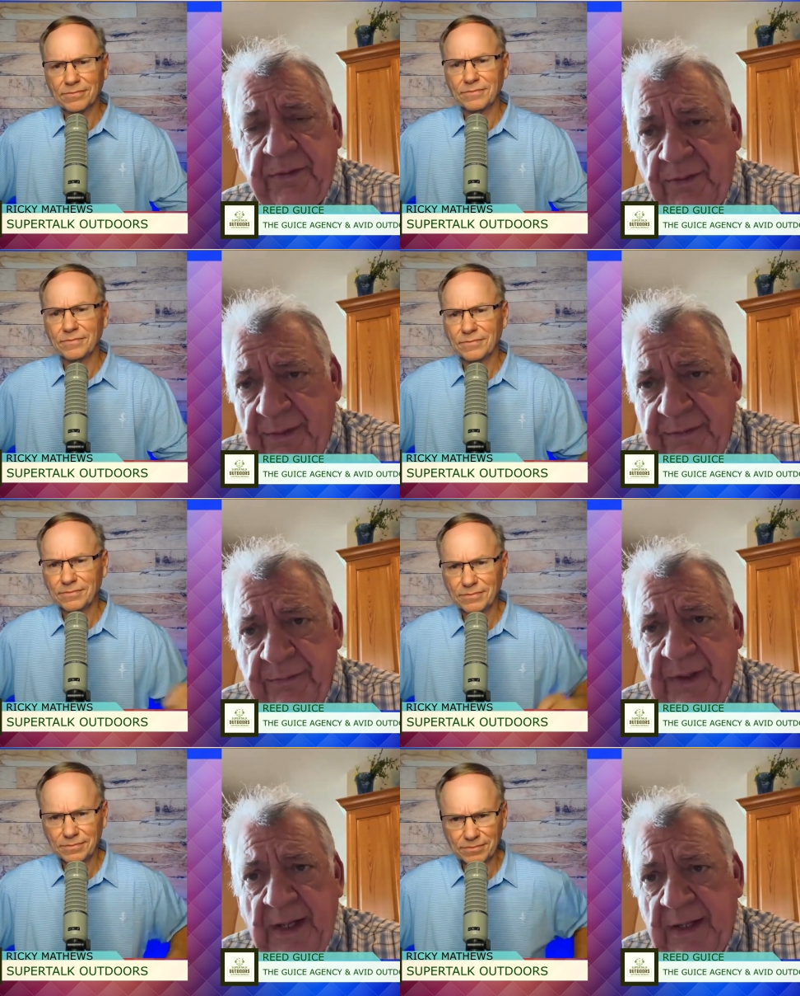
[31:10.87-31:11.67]

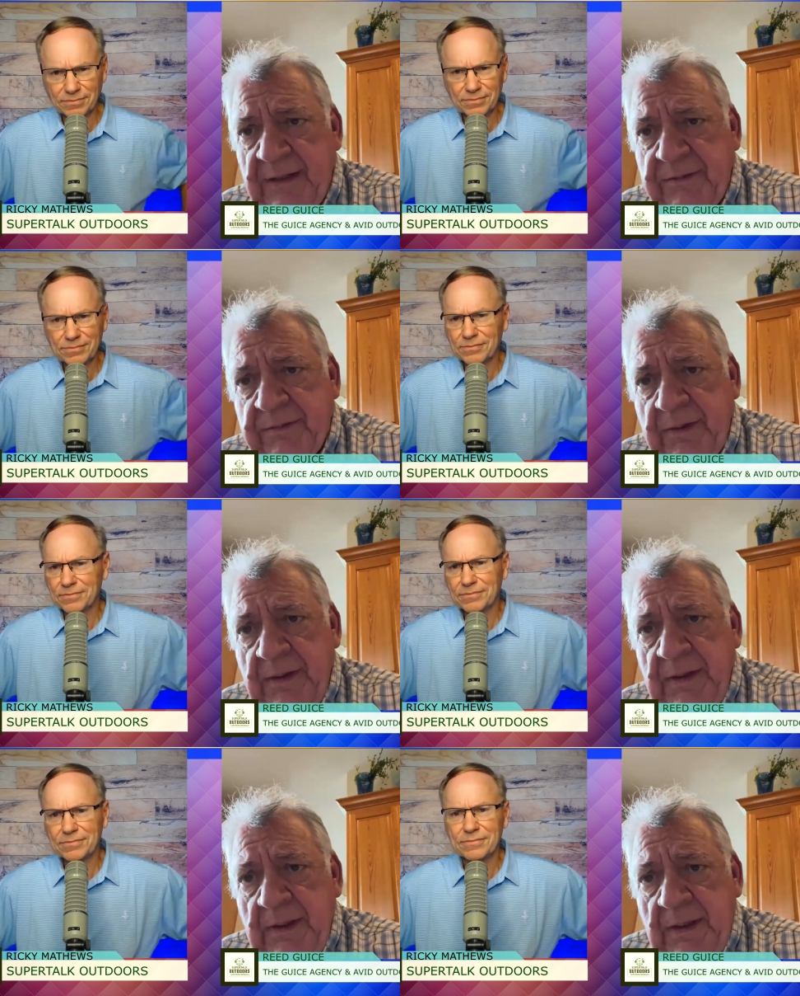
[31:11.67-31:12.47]
Speaker 1: tourism dies.
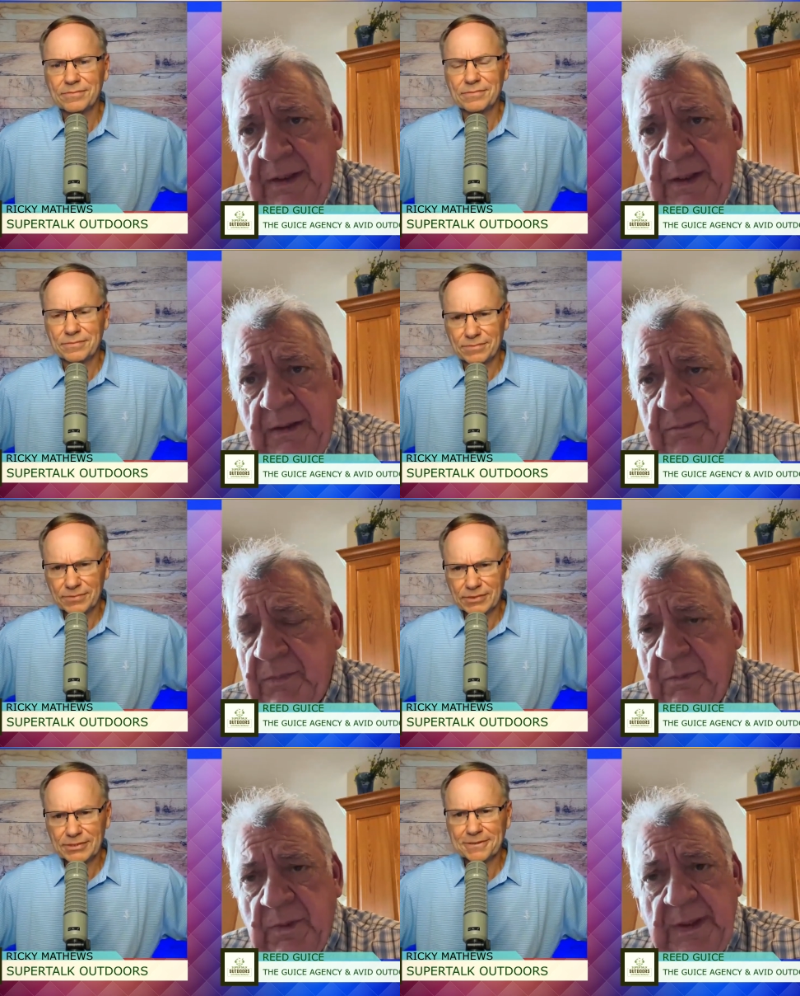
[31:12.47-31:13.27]

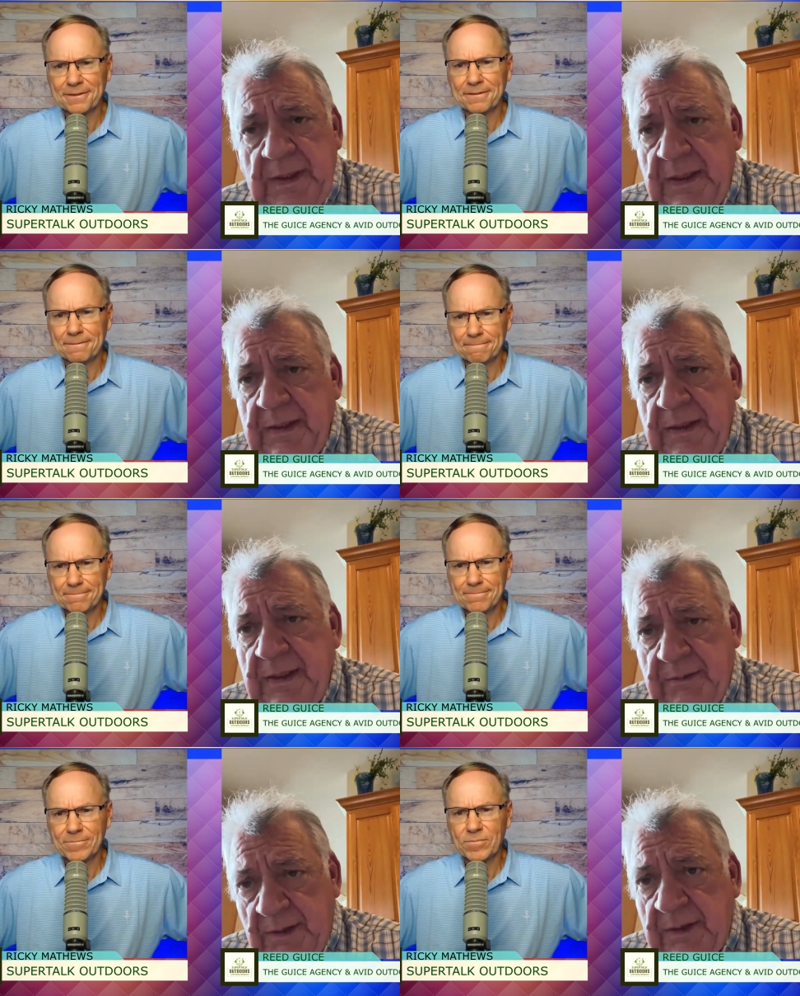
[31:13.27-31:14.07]
Um,
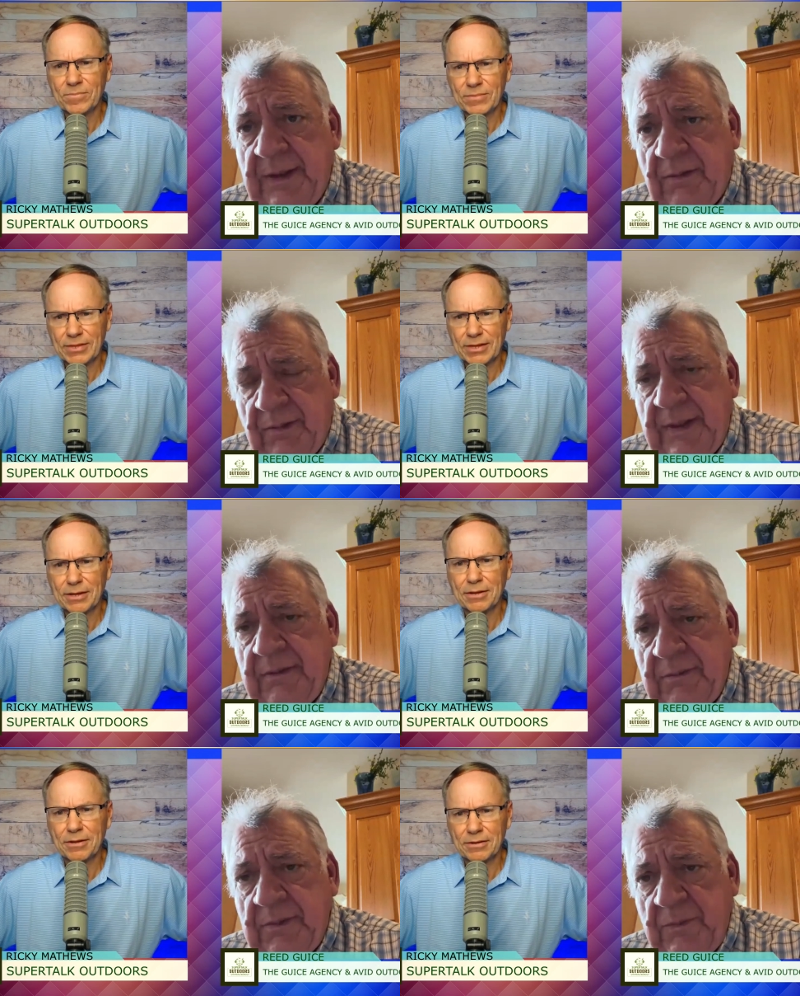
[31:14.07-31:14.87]
it, it,
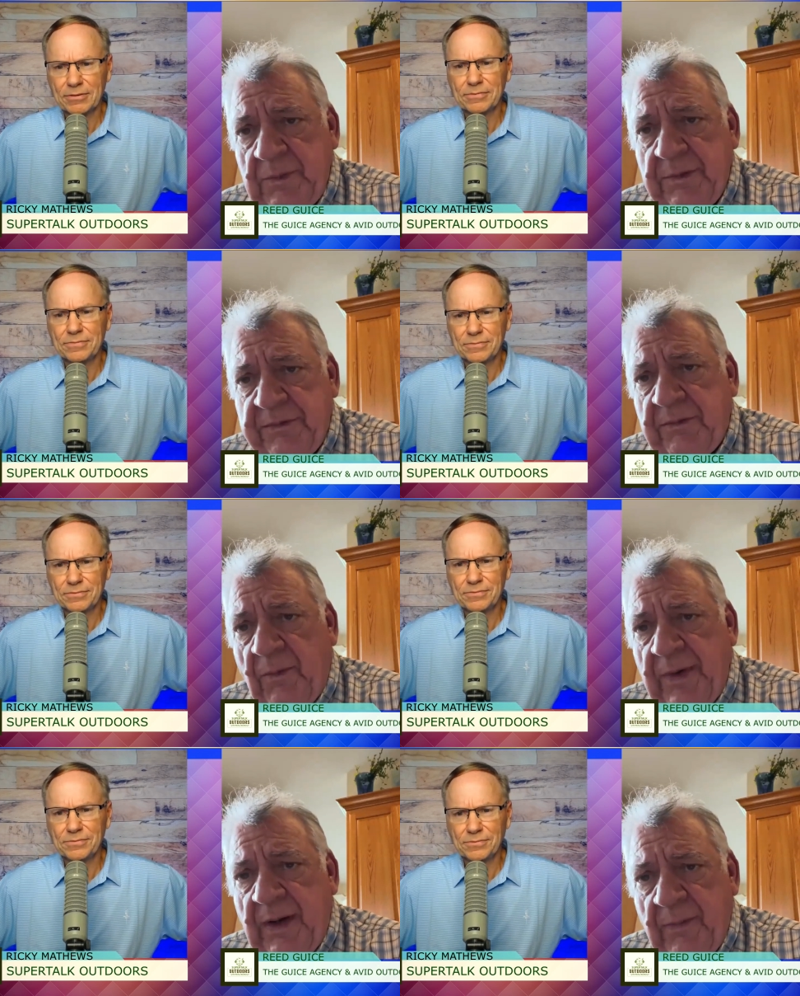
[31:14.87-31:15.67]
literally will, will,
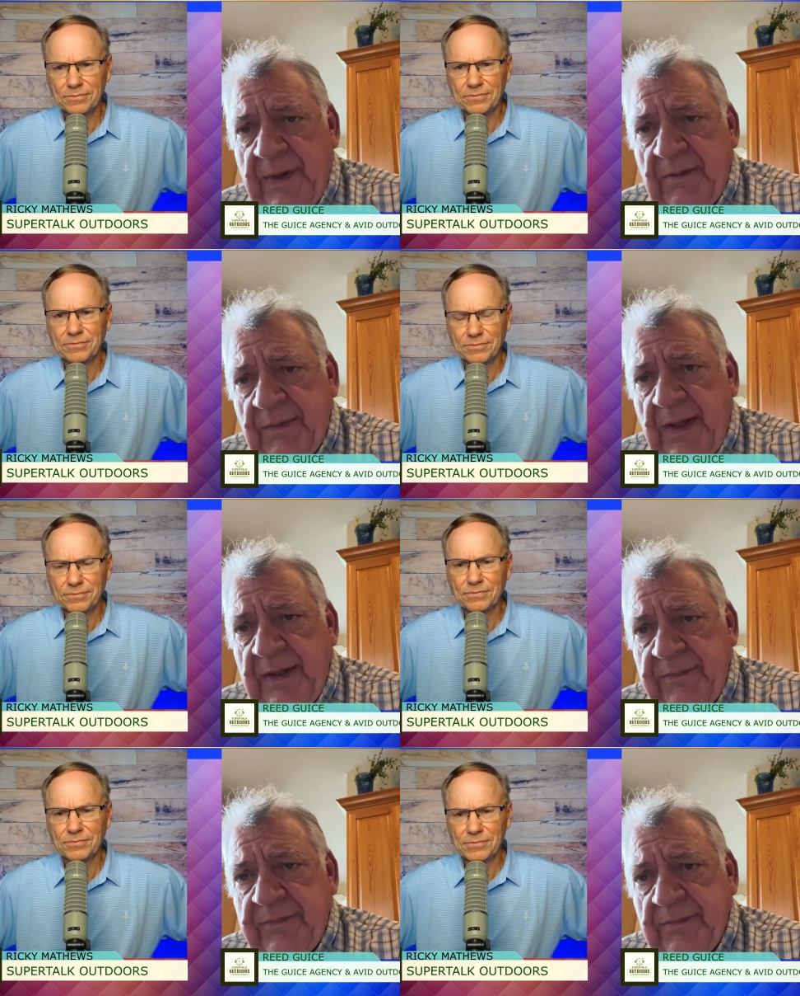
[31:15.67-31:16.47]
destroy our way of
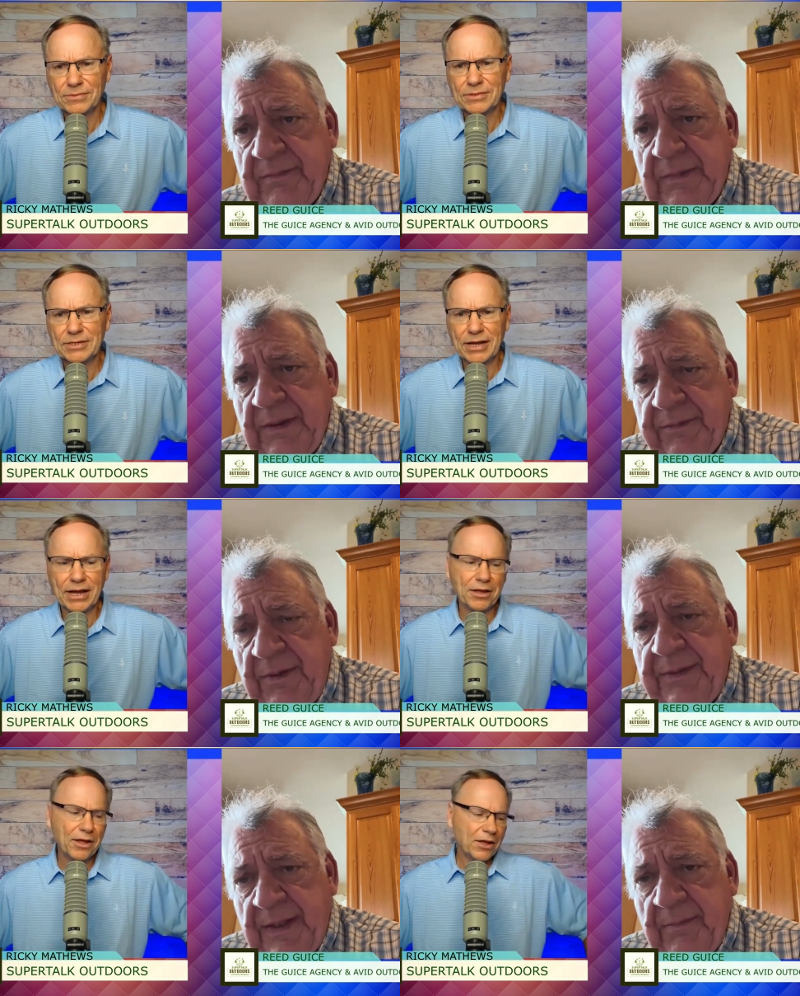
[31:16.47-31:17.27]
life.
Speaker 2: It,
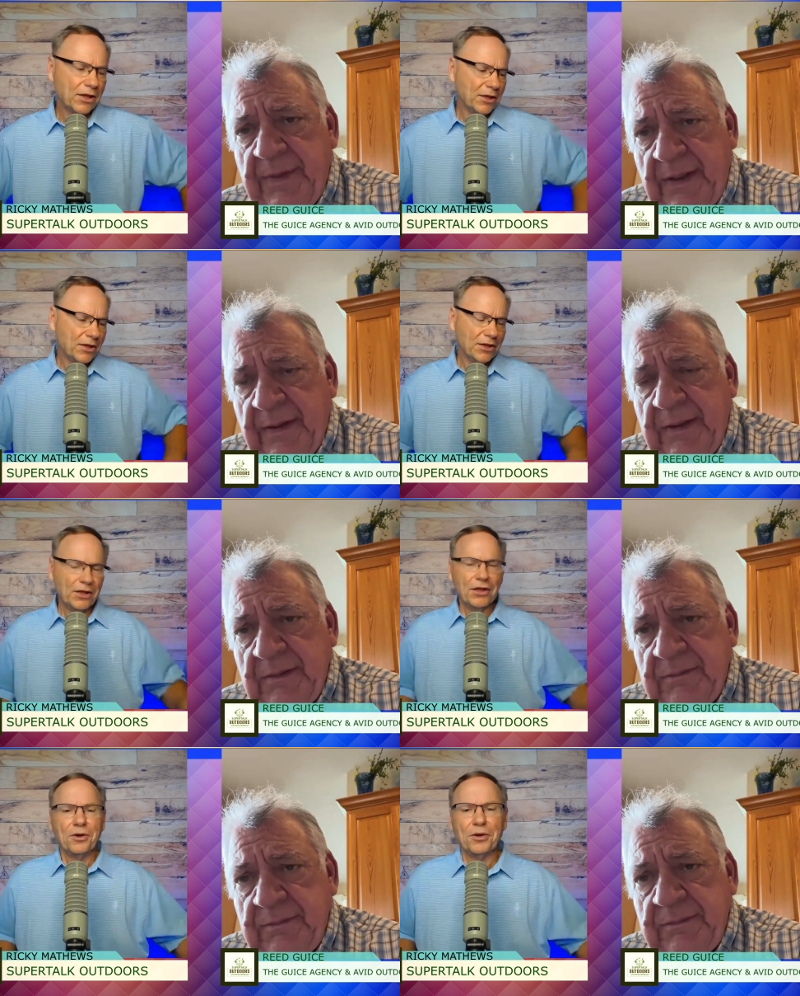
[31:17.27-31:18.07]
yeah.
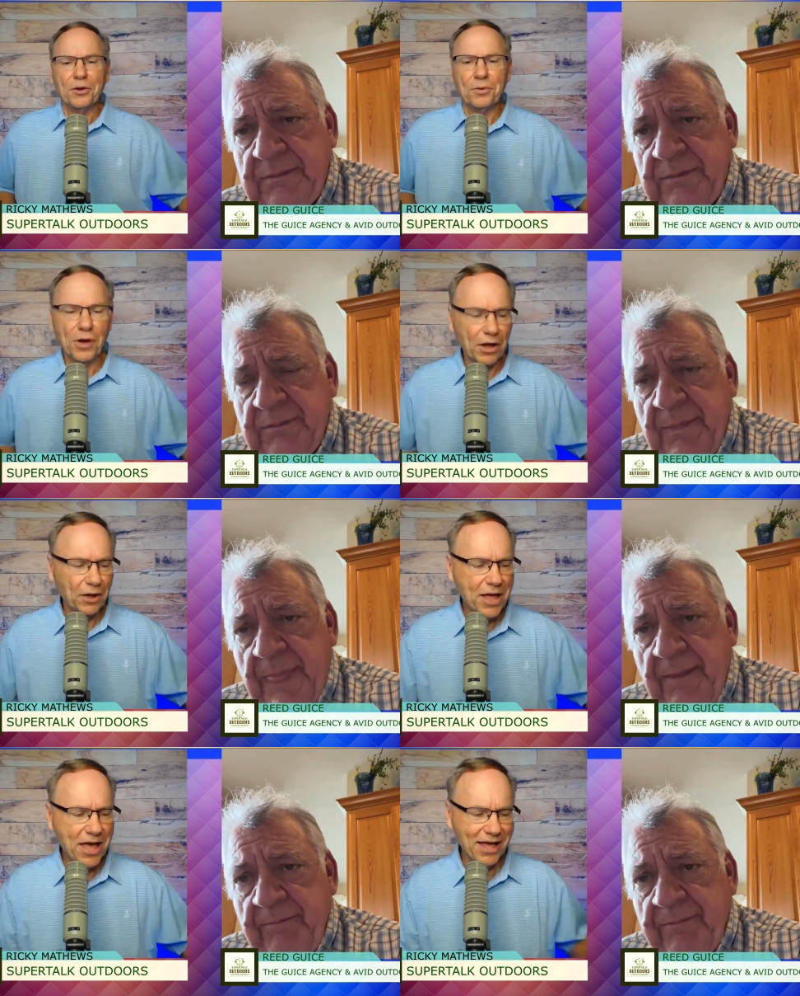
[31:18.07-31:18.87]
Well,